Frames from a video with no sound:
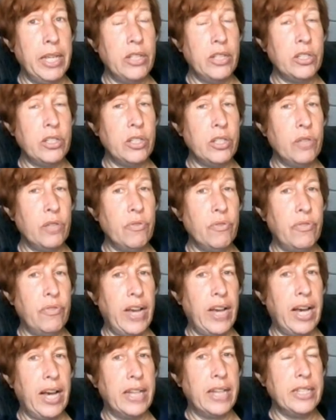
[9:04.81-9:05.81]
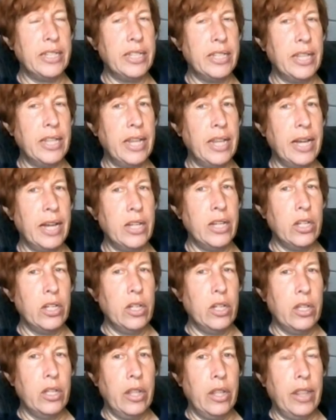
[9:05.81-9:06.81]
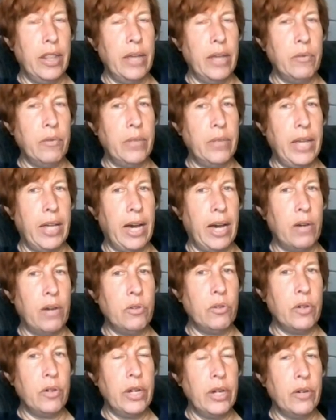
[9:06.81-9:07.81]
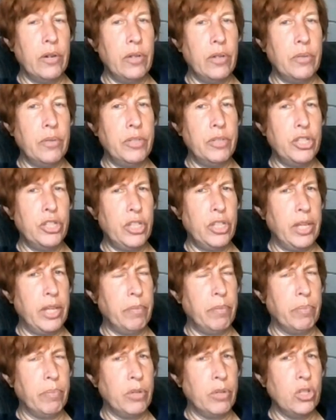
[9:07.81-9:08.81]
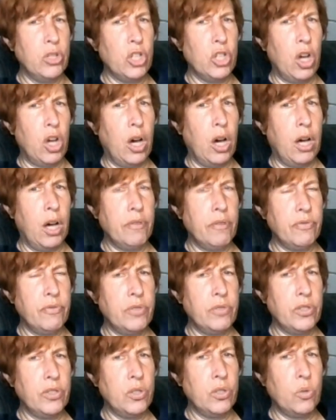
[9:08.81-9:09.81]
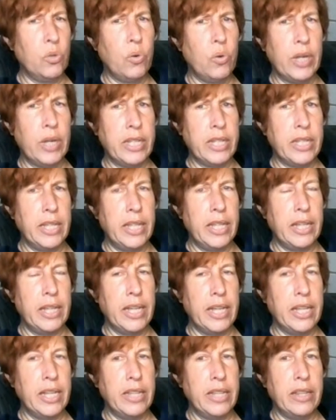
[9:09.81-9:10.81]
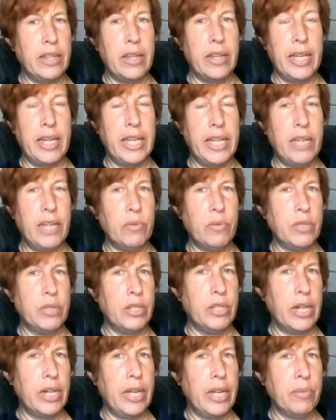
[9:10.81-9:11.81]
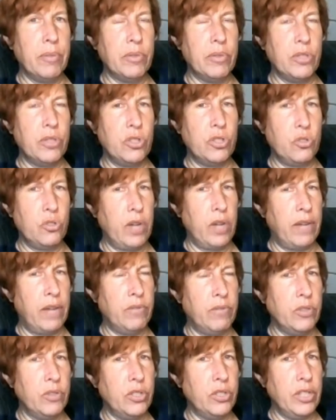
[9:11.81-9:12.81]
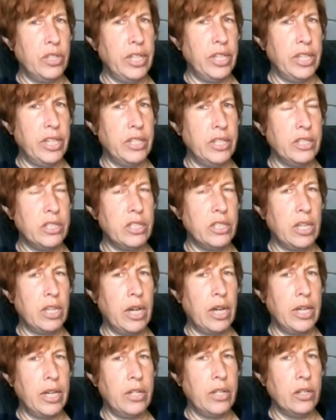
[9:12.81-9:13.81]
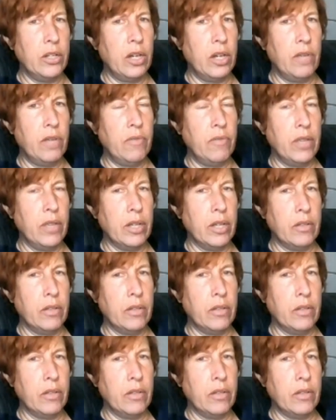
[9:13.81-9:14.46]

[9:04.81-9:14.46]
so fast that the the outer area would just get burnt off so quickly that it, the heat was not able to travel to the inside of the